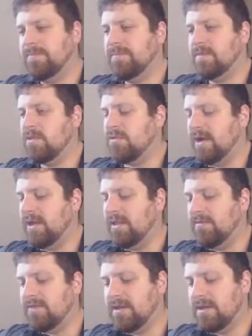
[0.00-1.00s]
Trial
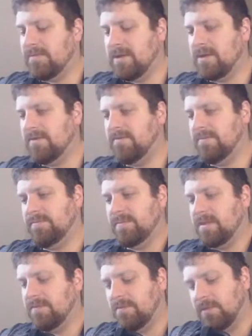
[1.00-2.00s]
of Nightmare.
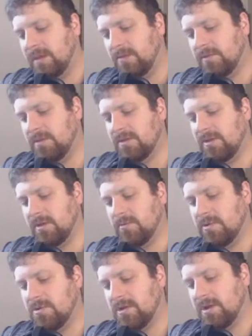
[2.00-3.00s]
If only it was the
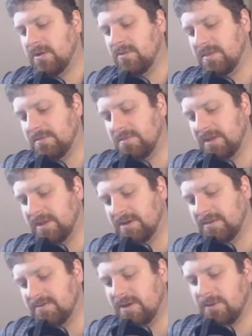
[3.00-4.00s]
original art with the
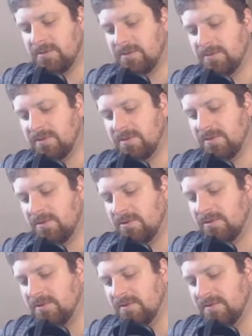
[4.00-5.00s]
blood going through the
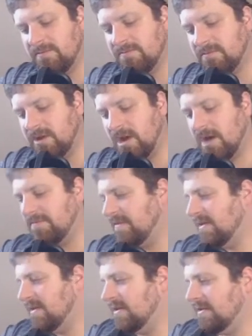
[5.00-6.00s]
sword and
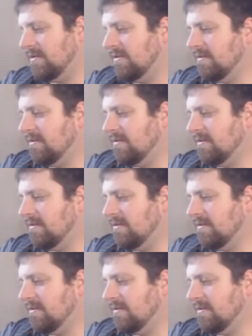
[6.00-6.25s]
coffin.